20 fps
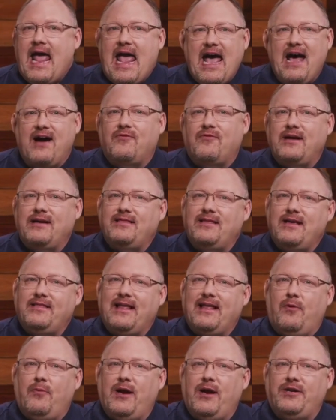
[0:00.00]
Everything
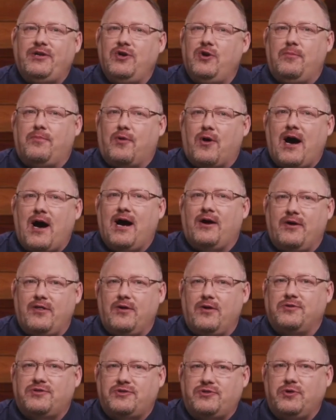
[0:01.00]
that we do prior to
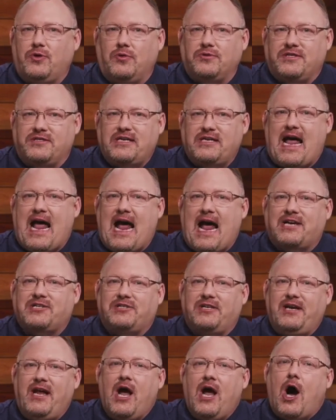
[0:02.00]
those tools is
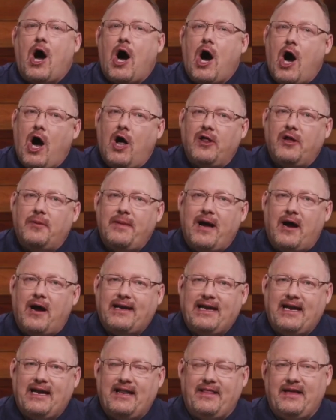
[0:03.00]
actually all
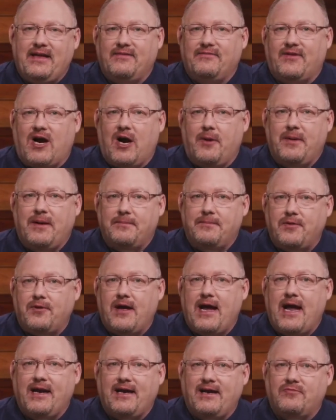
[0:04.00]
about getting the environment
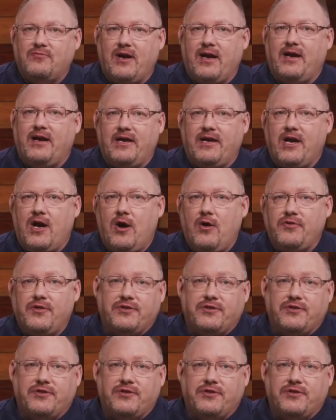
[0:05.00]
planned and ready to go.